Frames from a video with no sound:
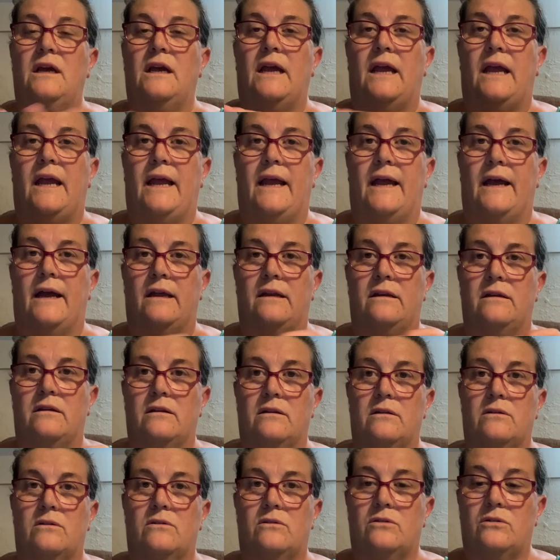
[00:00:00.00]
and
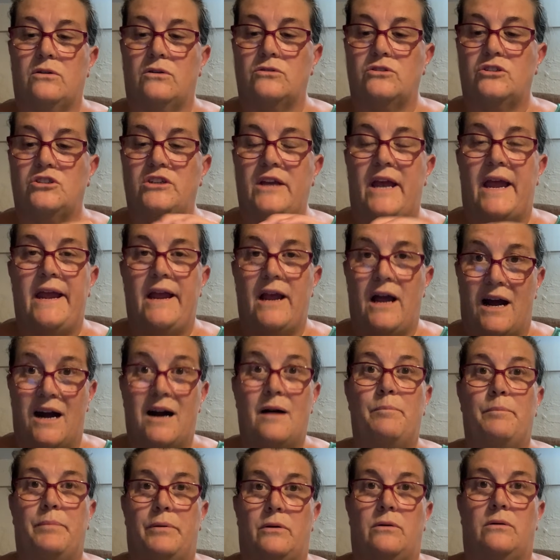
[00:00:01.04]
crochet
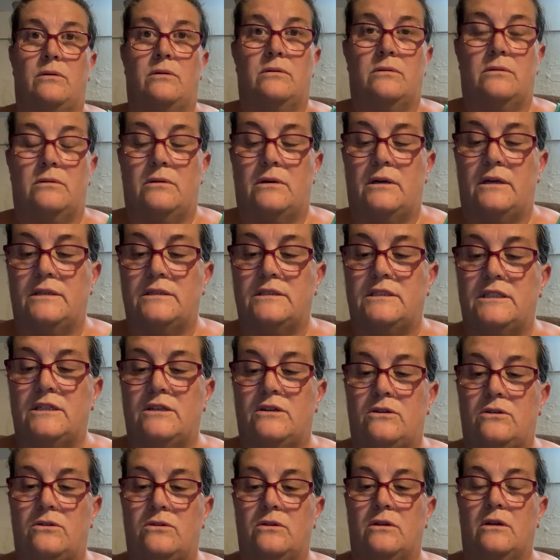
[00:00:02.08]
up
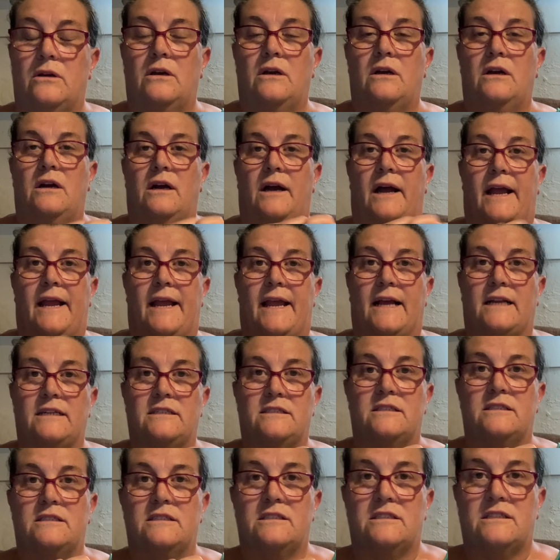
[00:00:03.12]
until I get to
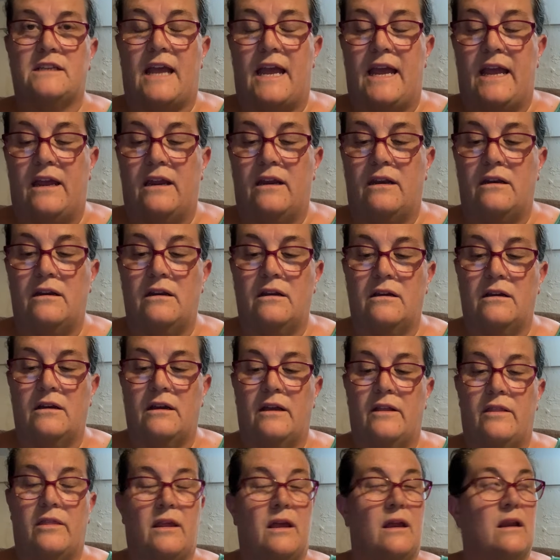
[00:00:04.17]
the skein,
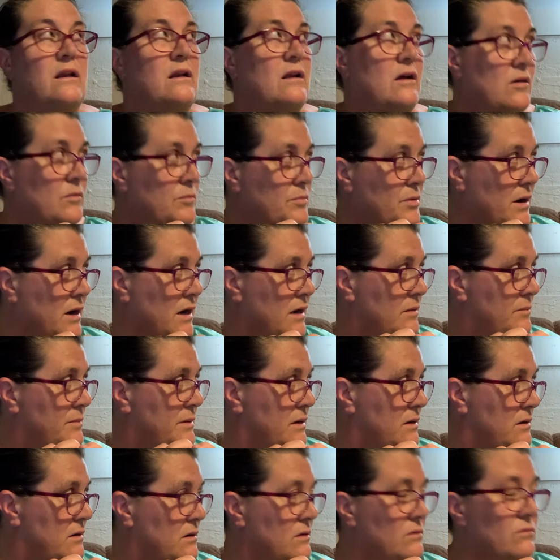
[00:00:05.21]
and then I'll probably
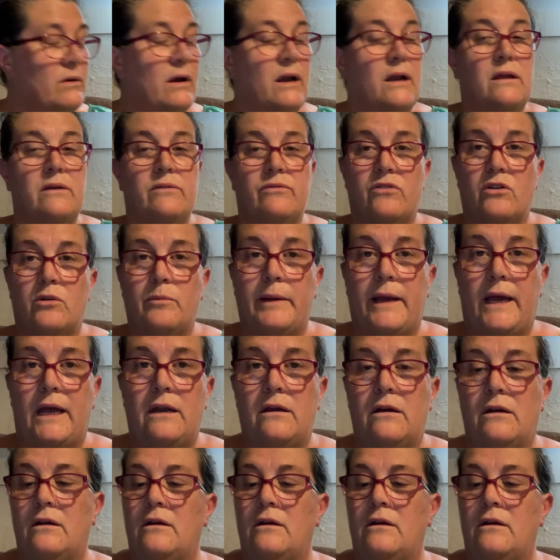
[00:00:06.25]
be ready for bed.